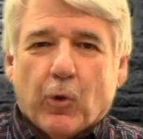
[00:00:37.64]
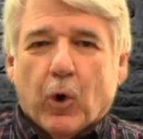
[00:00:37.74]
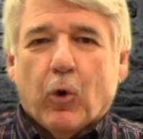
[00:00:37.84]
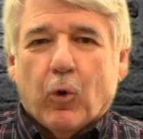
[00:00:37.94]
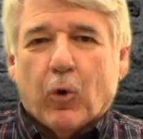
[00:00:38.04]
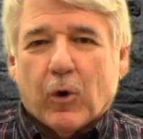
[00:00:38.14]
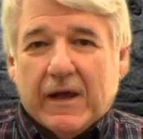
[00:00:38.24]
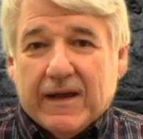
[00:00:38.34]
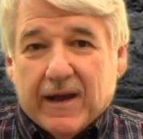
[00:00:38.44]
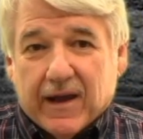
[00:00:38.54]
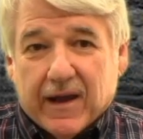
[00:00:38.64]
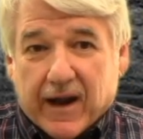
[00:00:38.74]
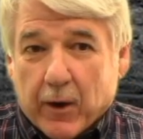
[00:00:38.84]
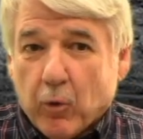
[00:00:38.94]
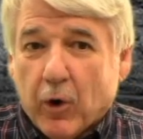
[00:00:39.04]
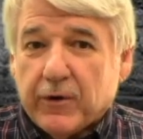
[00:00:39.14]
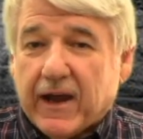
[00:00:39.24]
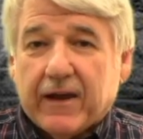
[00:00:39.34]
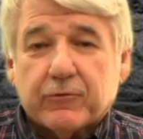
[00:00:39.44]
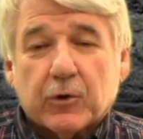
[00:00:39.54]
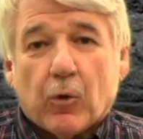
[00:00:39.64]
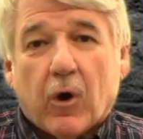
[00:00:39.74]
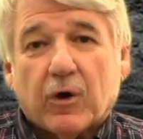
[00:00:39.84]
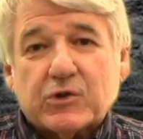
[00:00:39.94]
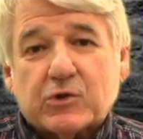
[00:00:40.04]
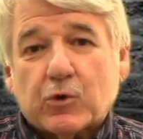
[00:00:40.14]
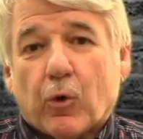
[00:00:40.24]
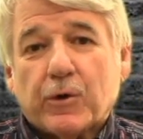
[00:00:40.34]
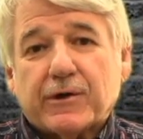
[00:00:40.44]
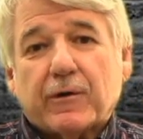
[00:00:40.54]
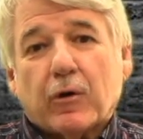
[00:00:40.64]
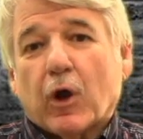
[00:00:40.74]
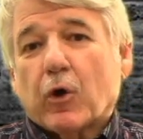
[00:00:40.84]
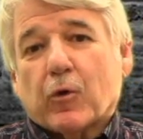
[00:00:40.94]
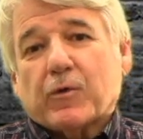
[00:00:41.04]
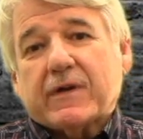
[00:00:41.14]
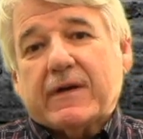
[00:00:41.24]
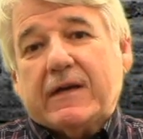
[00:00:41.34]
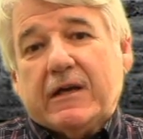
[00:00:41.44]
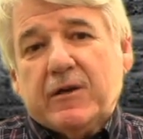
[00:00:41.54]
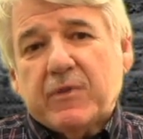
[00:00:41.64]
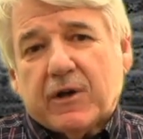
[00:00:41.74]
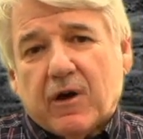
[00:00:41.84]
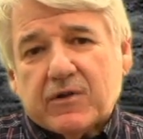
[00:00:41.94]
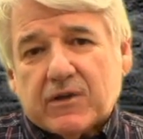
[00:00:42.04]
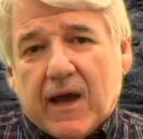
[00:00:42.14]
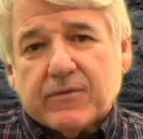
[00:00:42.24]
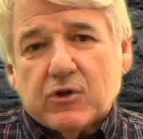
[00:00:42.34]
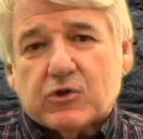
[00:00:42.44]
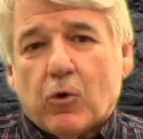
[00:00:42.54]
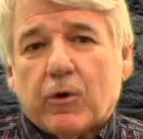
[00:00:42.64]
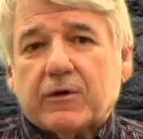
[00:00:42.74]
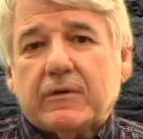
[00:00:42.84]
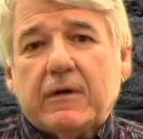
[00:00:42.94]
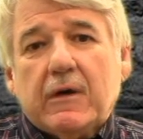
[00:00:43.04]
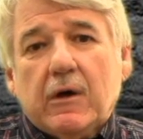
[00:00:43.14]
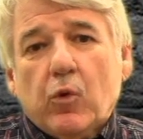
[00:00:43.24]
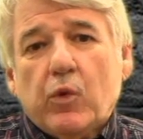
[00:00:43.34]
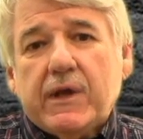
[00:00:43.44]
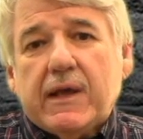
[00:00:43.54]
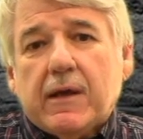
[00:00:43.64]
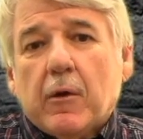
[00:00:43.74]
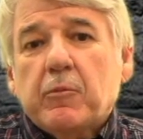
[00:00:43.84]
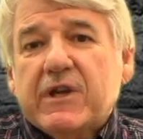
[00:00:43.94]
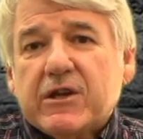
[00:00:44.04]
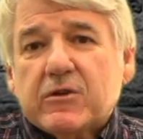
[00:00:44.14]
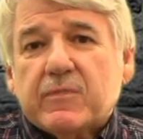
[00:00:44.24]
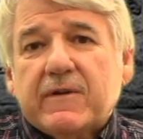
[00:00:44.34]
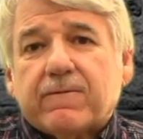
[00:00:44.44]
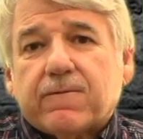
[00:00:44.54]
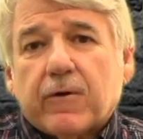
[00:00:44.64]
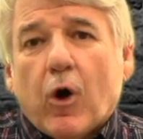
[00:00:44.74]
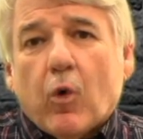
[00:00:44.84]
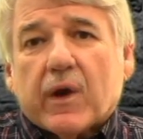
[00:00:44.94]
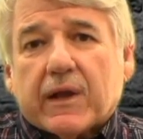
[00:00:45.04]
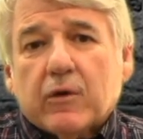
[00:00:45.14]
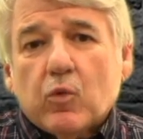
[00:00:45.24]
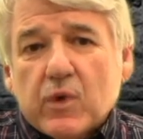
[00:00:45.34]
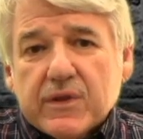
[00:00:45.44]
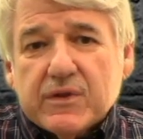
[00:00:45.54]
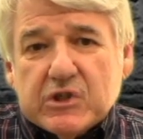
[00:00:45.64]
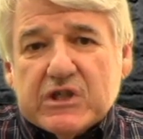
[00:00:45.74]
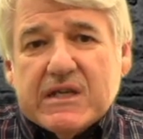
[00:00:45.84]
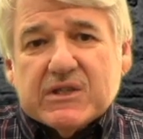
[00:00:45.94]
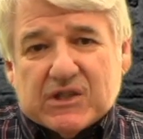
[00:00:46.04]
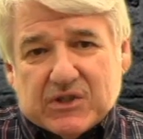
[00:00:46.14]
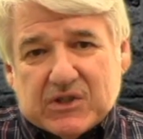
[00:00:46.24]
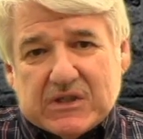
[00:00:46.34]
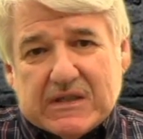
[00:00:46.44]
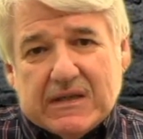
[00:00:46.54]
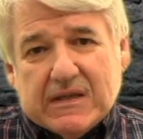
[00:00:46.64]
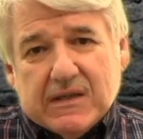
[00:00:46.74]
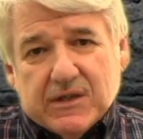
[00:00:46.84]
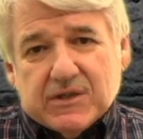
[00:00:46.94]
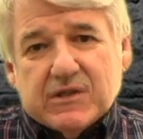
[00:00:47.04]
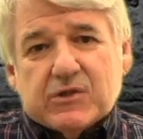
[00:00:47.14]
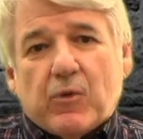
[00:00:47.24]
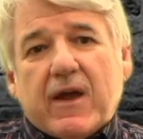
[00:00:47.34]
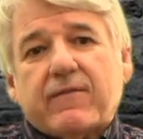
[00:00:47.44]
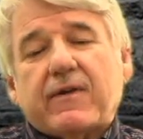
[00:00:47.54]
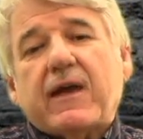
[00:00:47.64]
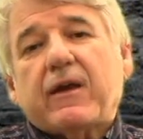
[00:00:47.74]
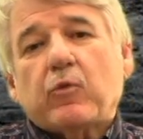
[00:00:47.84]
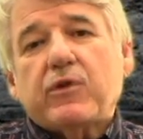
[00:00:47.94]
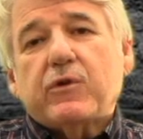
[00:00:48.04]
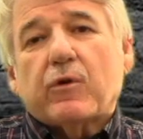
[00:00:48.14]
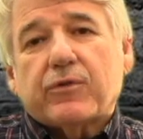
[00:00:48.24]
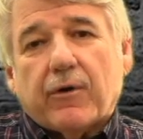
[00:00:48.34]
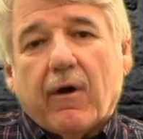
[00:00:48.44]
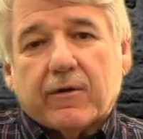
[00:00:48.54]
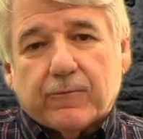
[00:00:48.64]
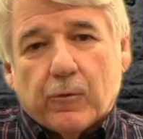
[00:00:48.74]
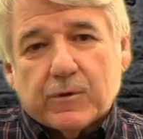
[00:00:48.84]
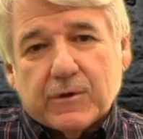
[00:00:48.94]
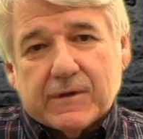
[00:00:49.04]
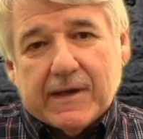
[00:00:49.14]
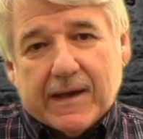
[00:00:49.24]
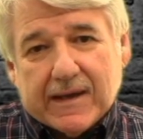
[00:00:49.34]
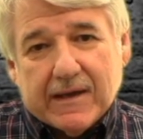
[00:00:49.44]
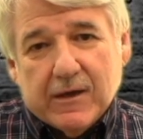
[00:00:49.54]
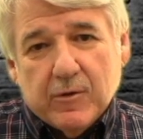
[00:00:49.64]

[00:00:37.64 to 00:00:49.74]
Roll," and "I Won't Have to Cross Jordan Alone." Because like the Jordan, we need to be flowing with Jesus. This is Rev Ed with your thought for today.